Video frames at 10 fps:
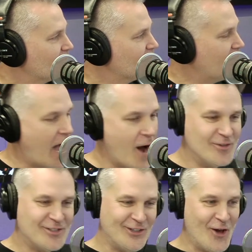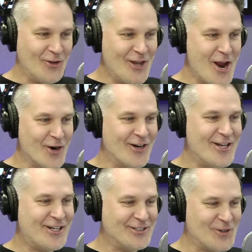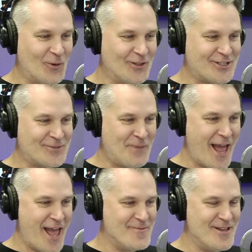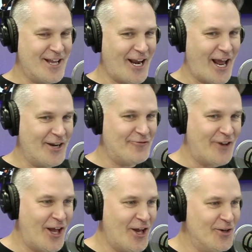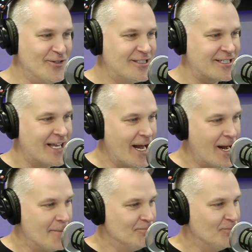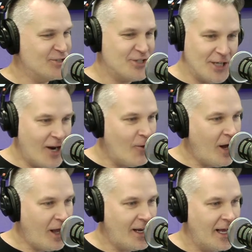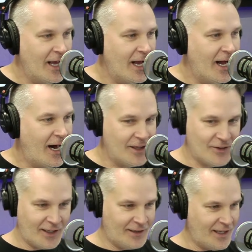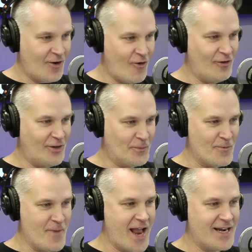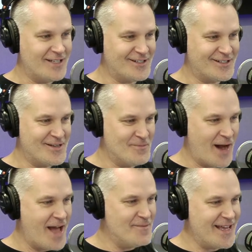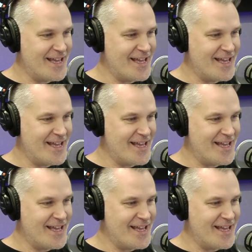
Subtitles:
I was a little leery because all the spam you get on the phones. But you know what? I said, think of all the permanies he's going to buy me.